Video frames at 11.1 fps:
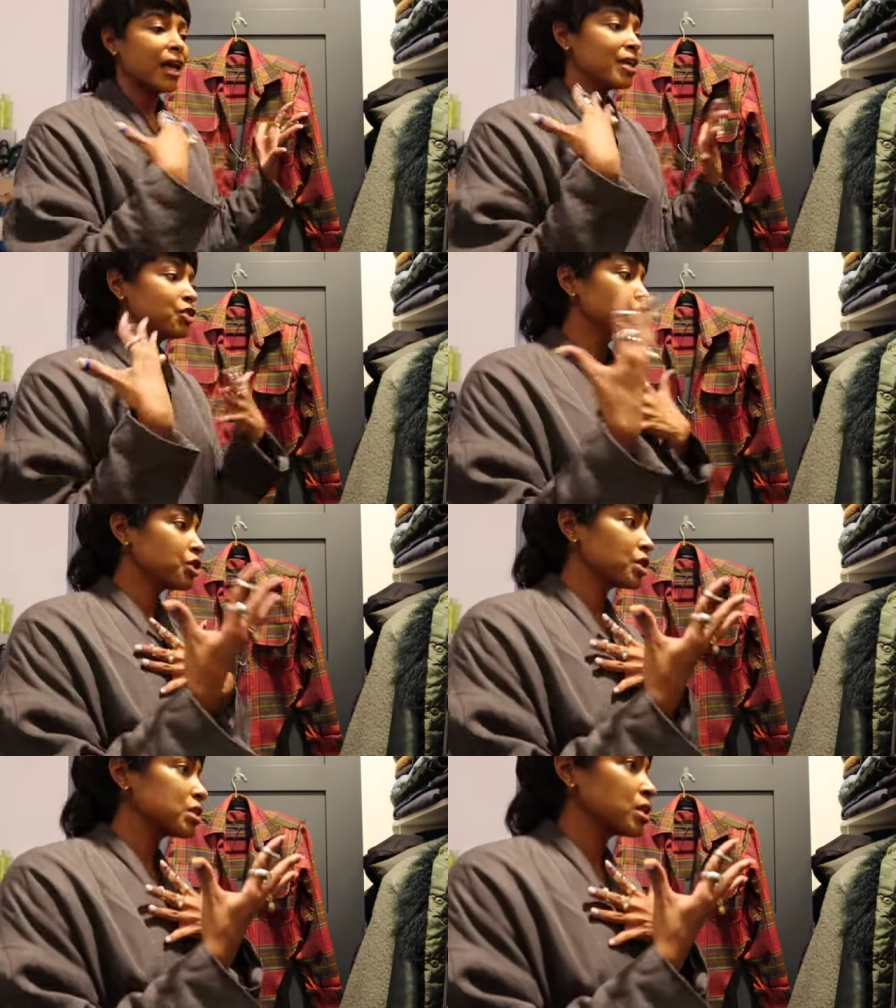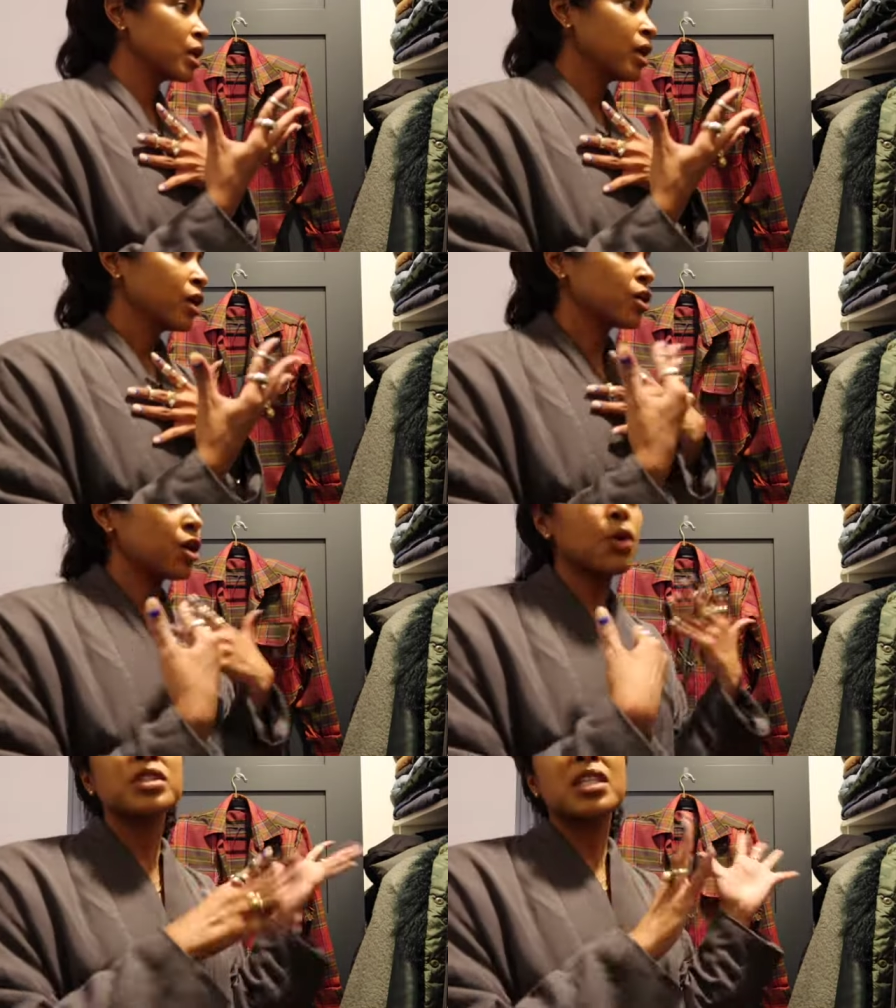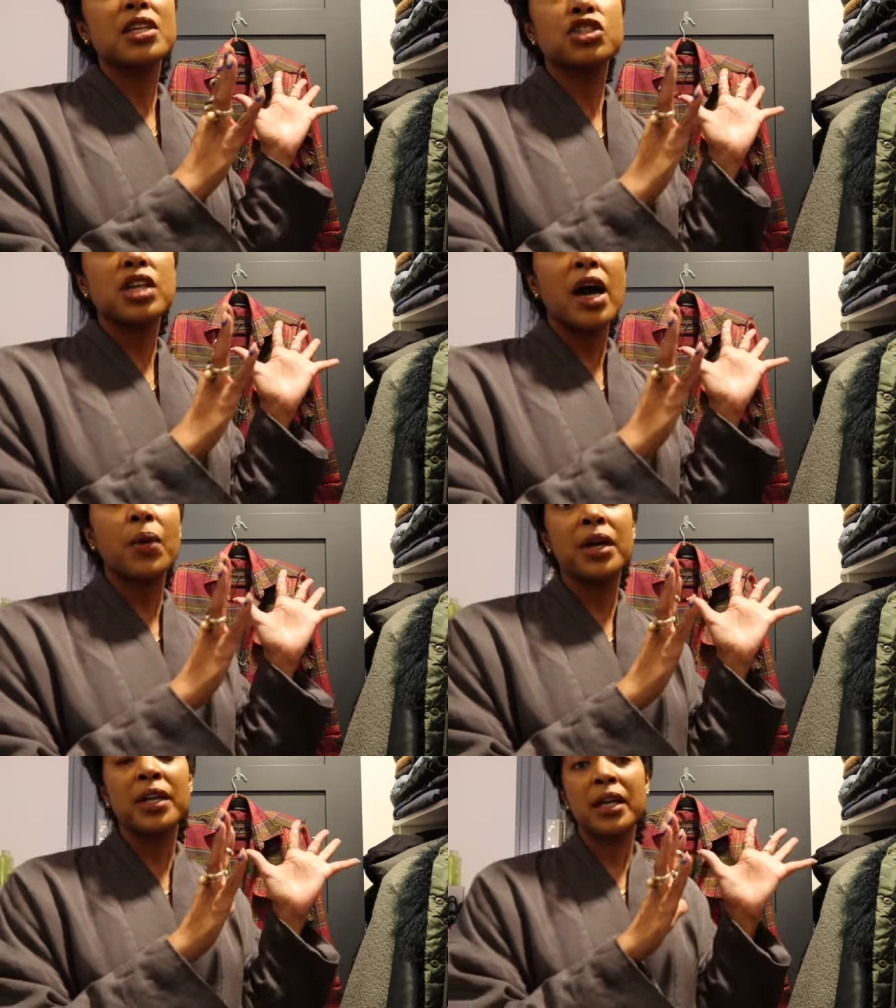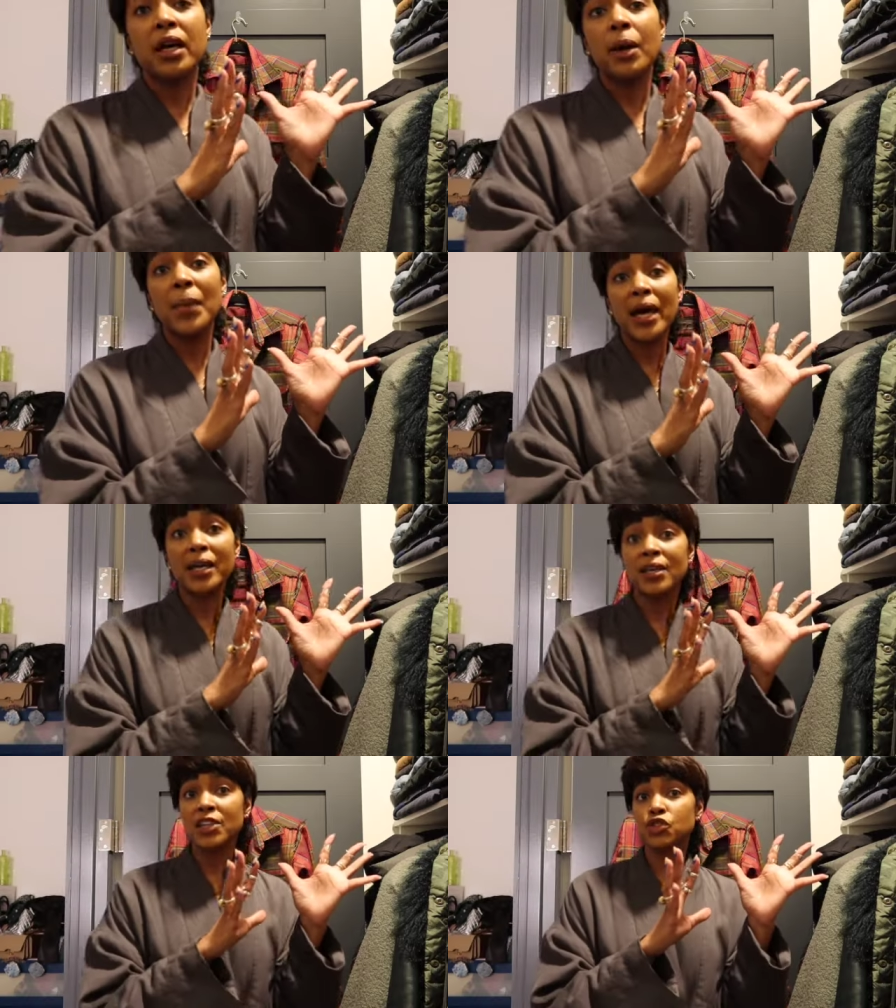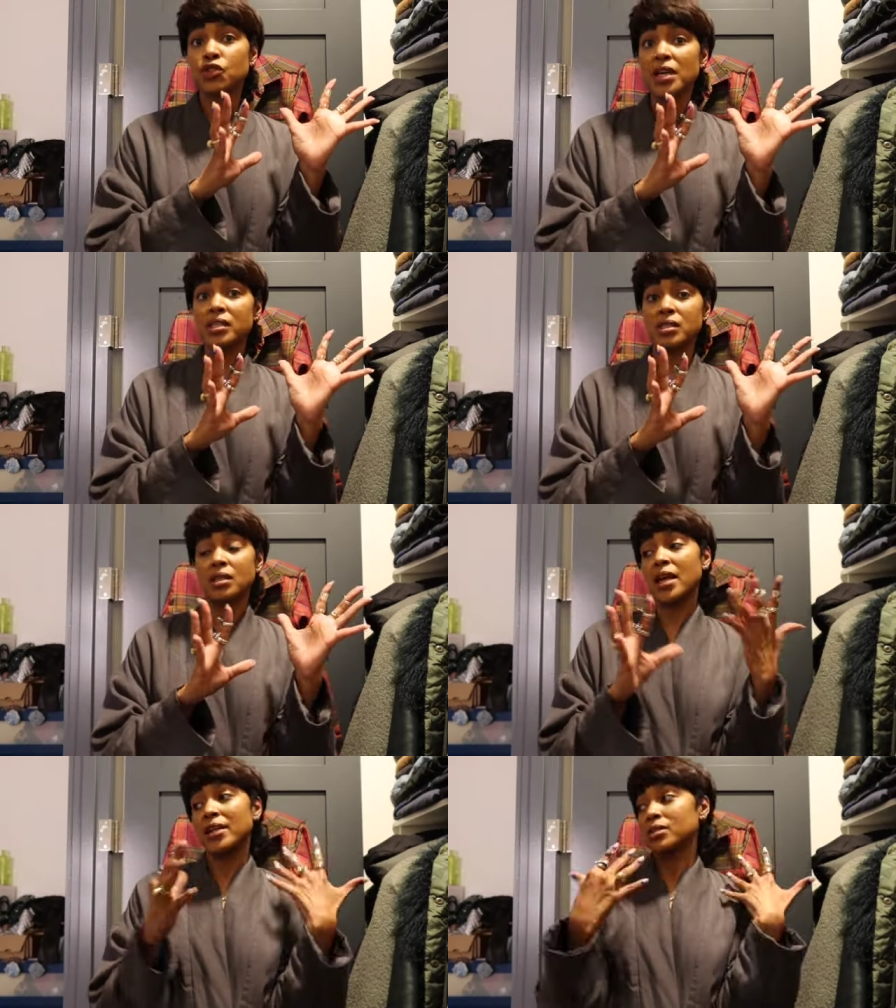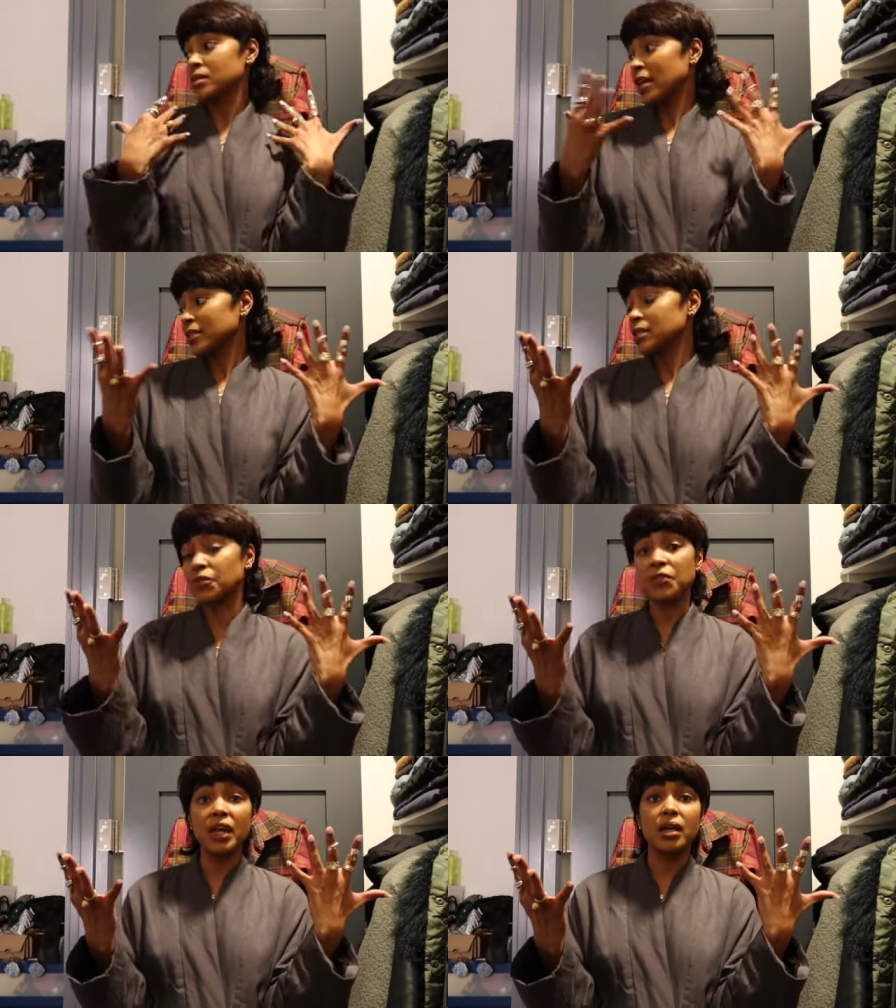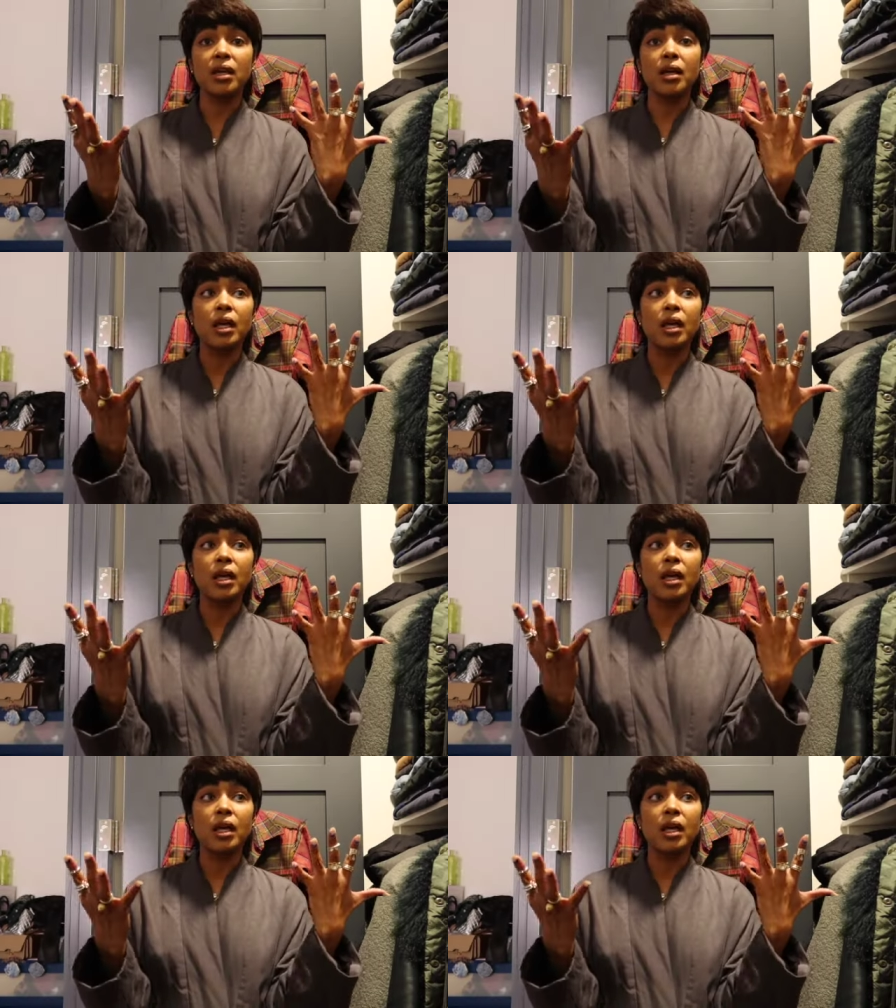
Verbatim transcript: and just go and take a shower and then come back and get dressed. And that's that's the fit.